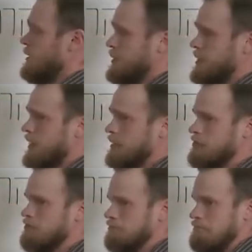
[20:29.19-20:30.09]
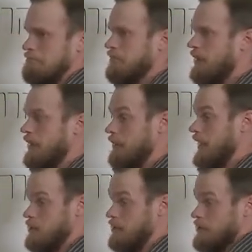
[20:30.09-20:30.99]
You'd say,
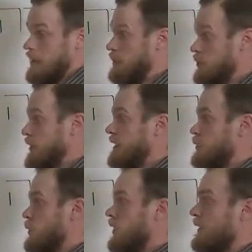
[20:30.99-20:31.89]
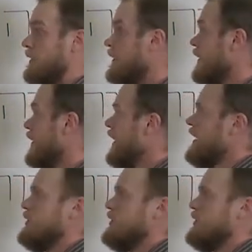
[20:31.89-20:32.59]
I guess you could say Moshe is one.